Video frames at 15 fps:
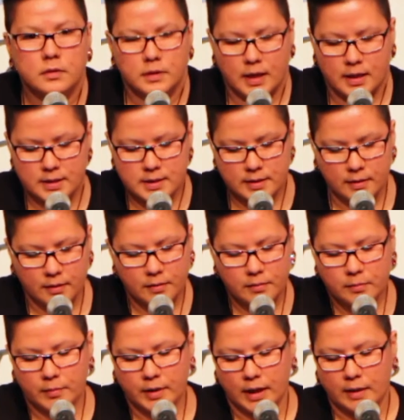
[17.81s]
Tanse,
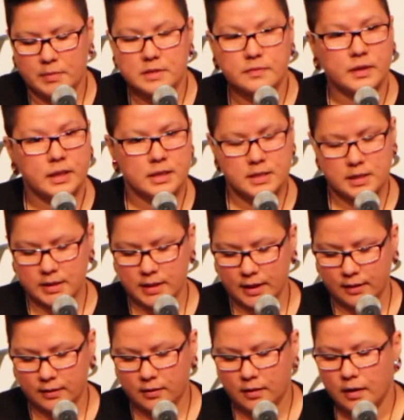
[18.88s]
my name is Vanessa
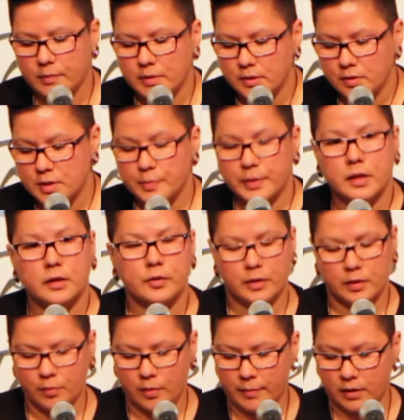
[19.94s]
Tait. I'm a two-spirited
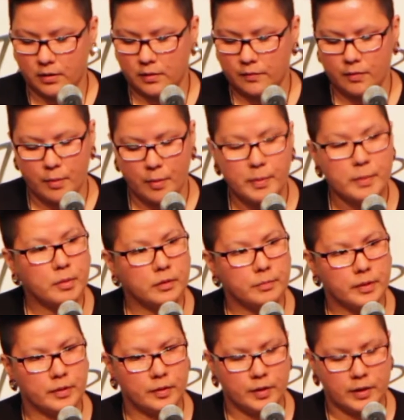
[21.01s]
Cree woman from
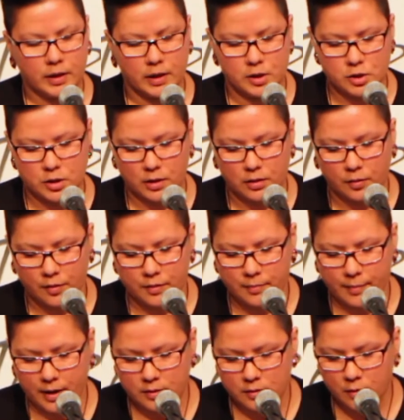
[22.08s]
O-Pipon-Na-Piwin Cree Nation in northern
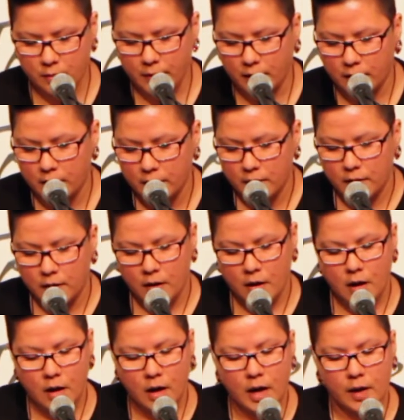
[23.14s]
Manitoba.
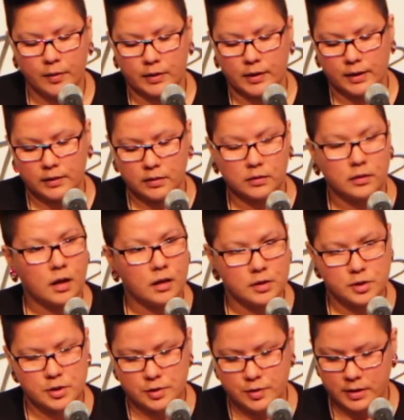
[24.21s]
I would like to
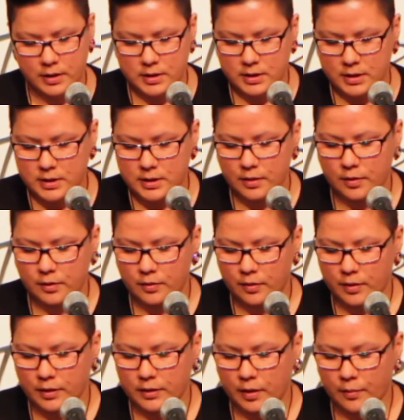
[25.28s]
acknowledge the Treaty 6
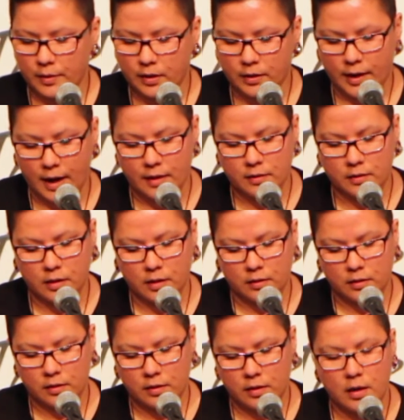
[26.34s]
territory that we are gathered on.
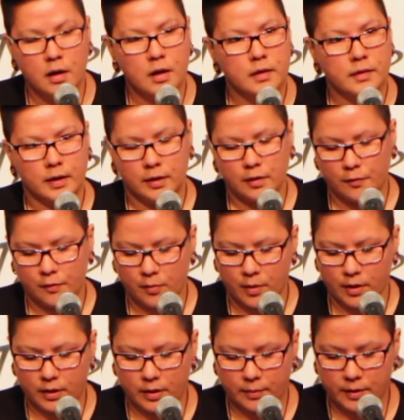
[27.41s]
Thank you for
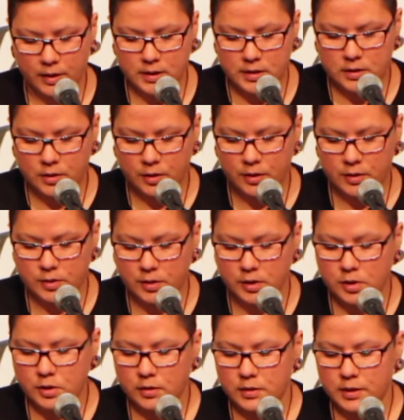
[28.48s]
welcoming us to your
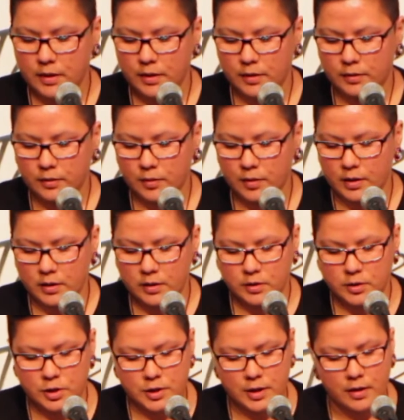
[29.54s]
traditional territory
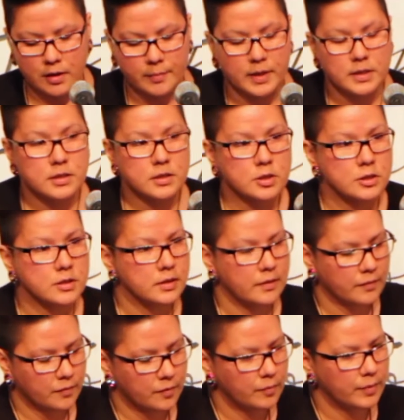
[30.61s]
to share our messages
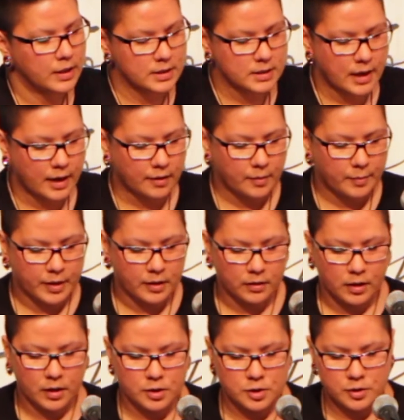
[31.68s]
of We Desire a Better
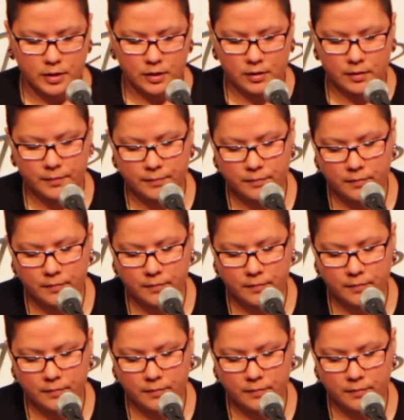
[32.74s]
Country.